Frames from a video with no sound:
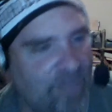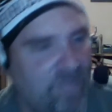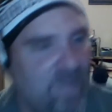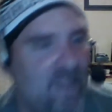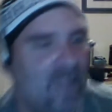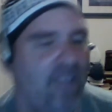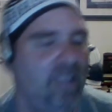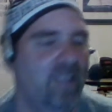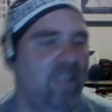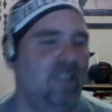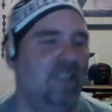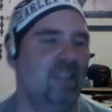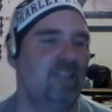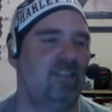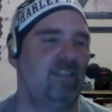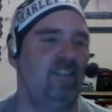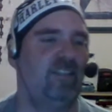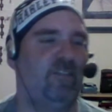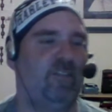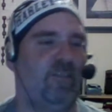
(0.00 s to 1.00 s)
YouTube, they won't
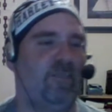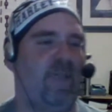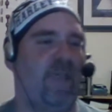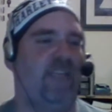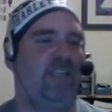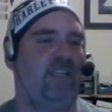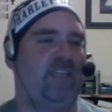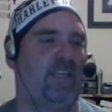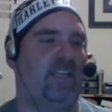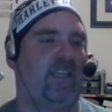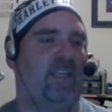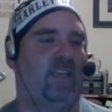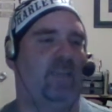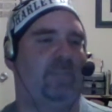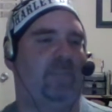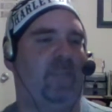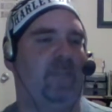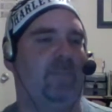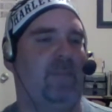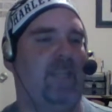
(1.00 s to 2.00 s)
care. That
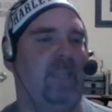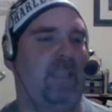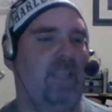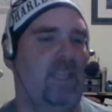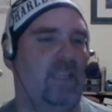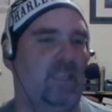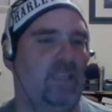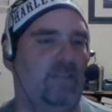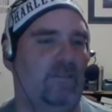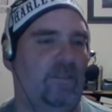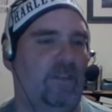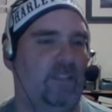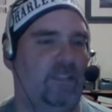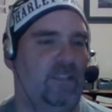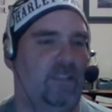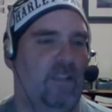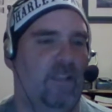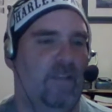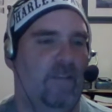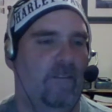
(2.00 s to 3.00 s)
was good, though.
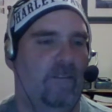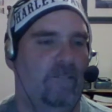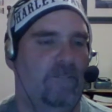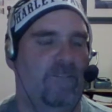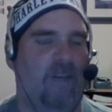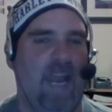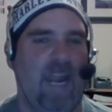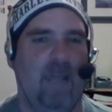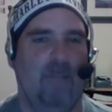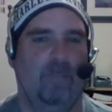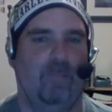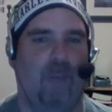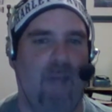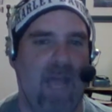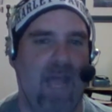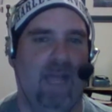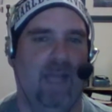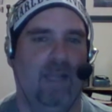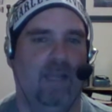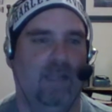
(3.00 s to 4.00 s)
It starts off with a match
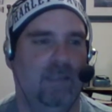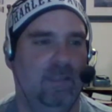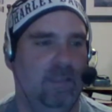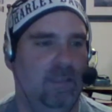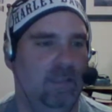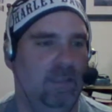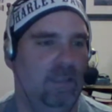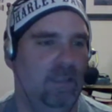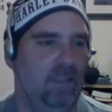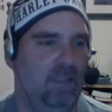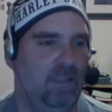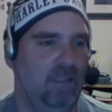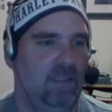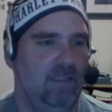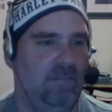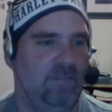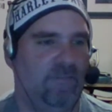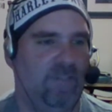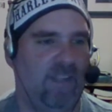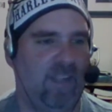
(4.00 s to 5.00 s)
uh, Big Mike Elgin
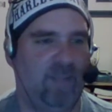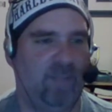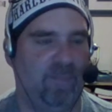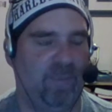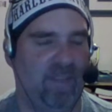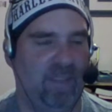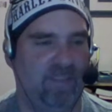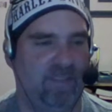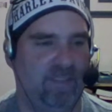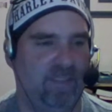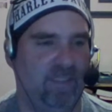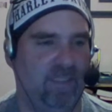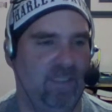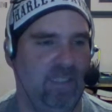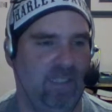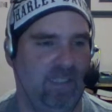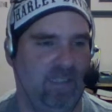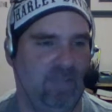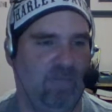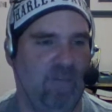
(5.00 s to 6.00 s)
versus Fallah
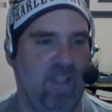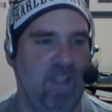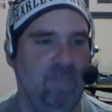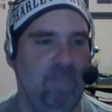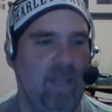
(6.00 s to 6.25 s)
Bahh.